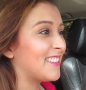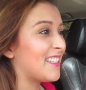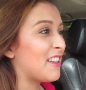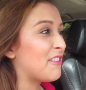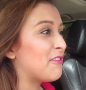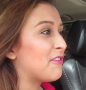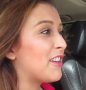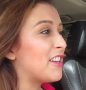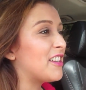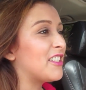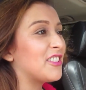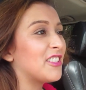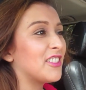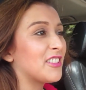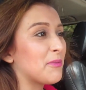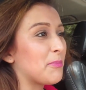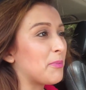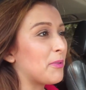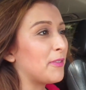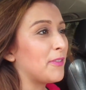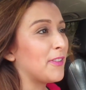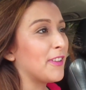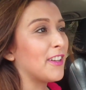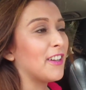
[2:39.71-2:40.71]
And red is just the
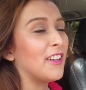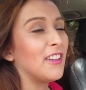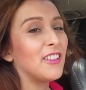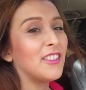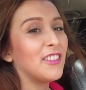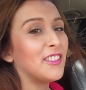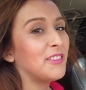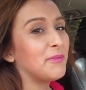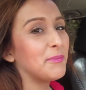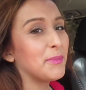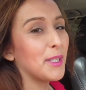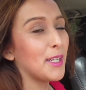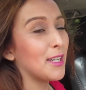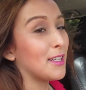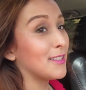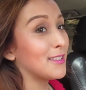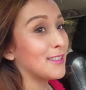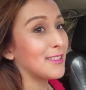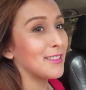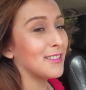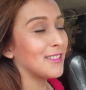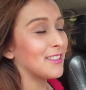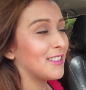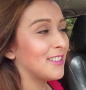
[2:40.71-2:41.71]
perfect color.
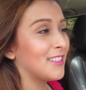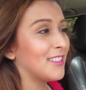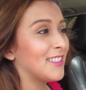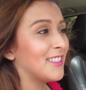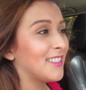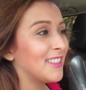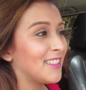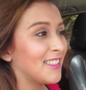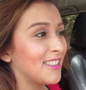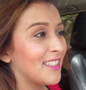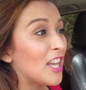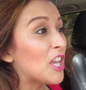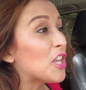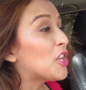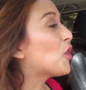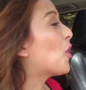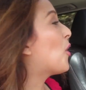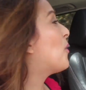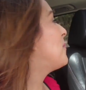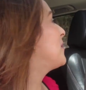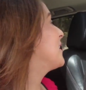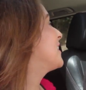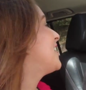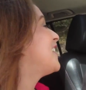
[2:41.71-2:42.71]
Because...
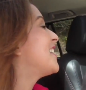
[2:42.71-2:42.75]
Oh my